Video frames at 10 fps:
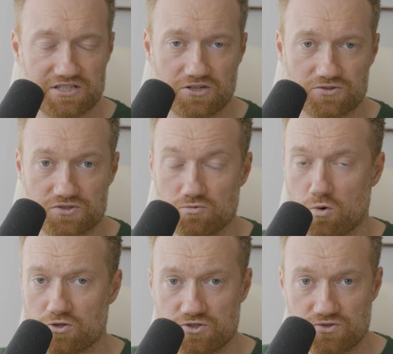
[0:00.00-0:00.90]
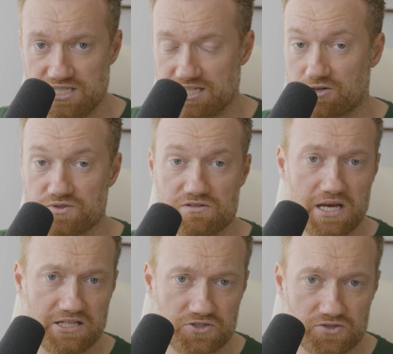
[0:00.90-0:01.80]
It goes to Wall Street, it goes to
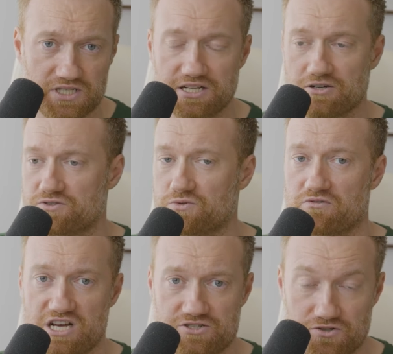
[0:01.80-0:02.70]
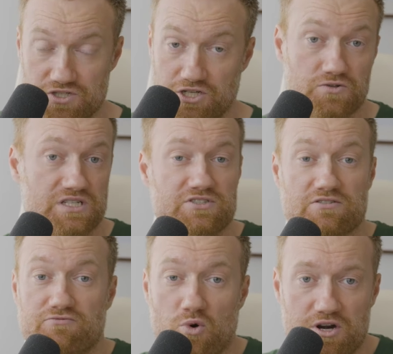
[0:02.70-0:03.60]
Main Street, it goes to investors, it goes even
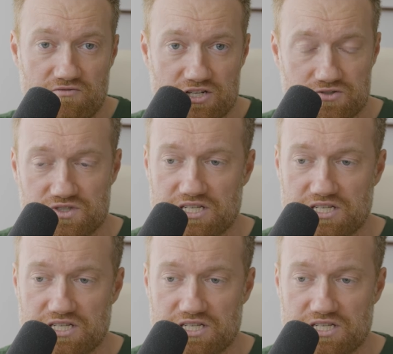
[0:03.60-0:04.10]
to foreign investors.